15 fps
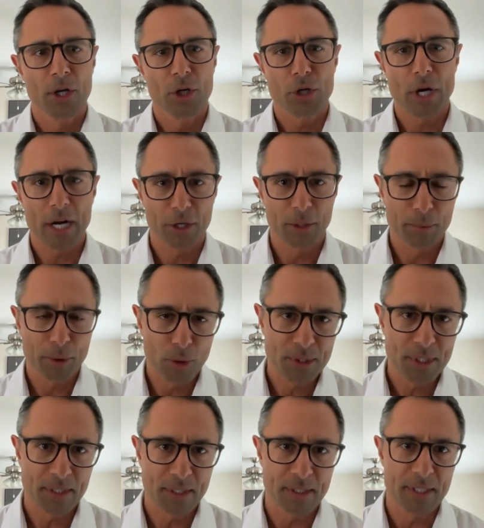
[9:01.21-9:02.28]
track your
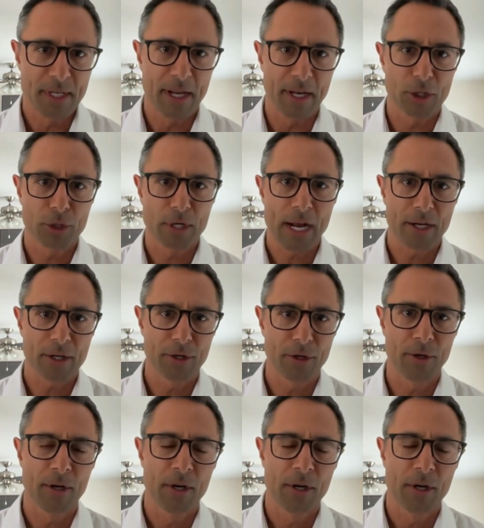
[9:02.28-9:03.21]
protein intake, track your